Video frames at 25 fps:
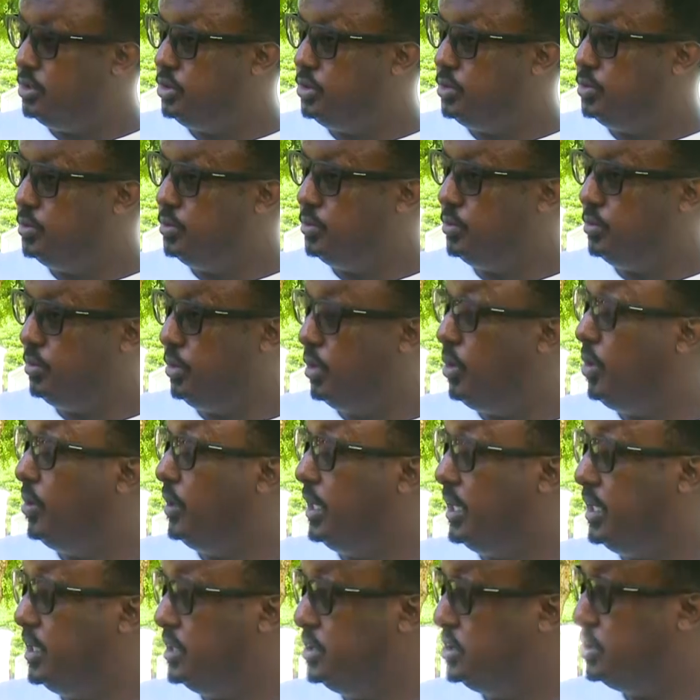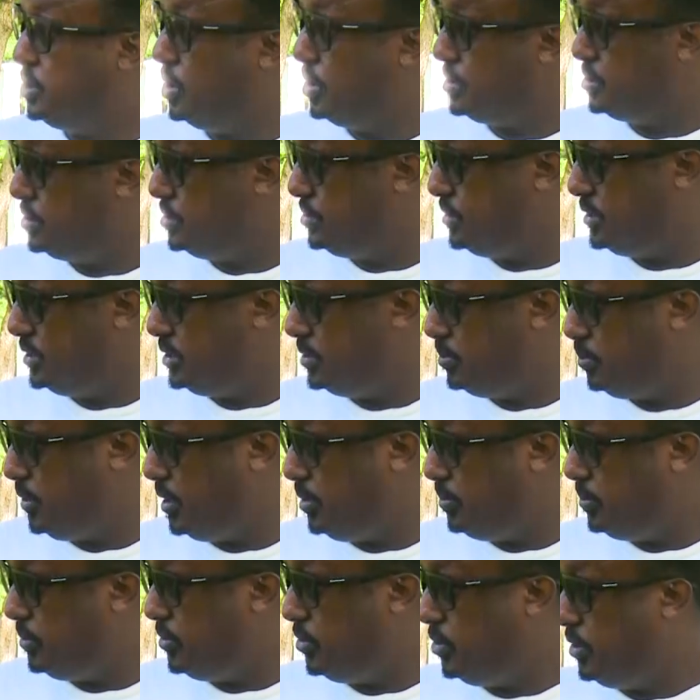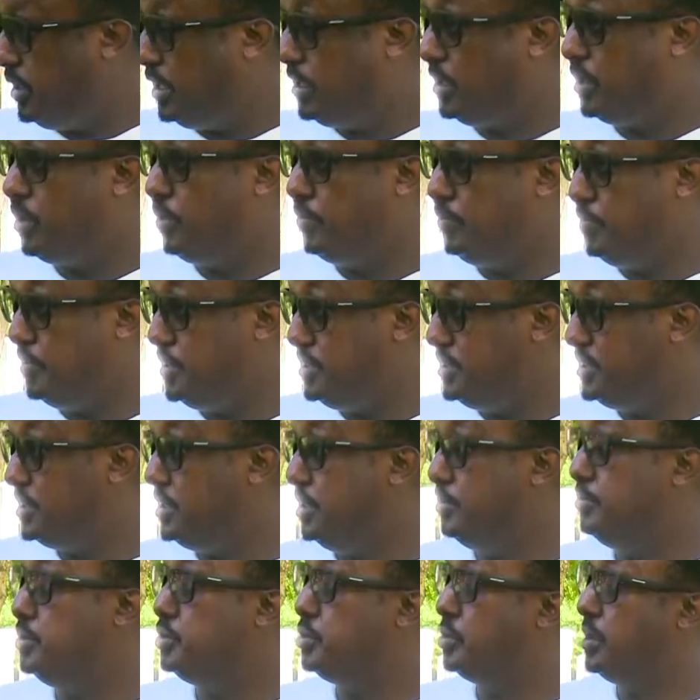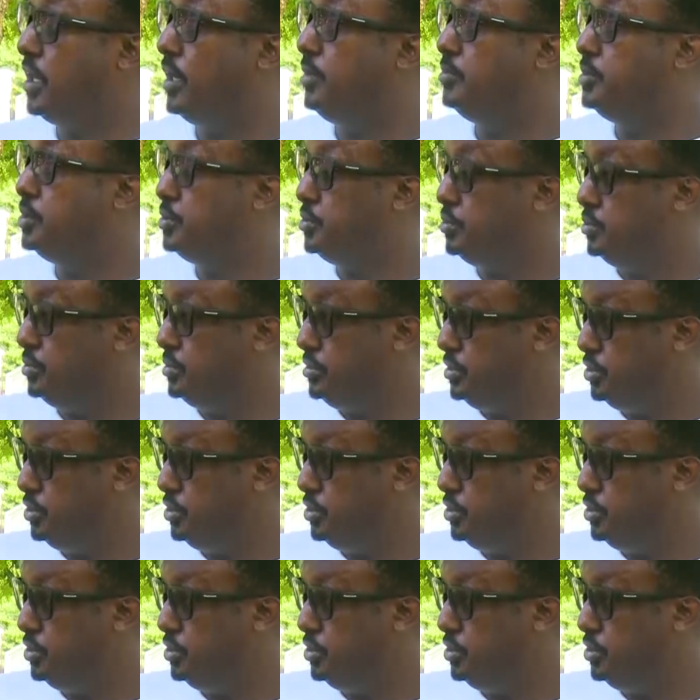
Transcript: to go and talk to these people and convince them to come to,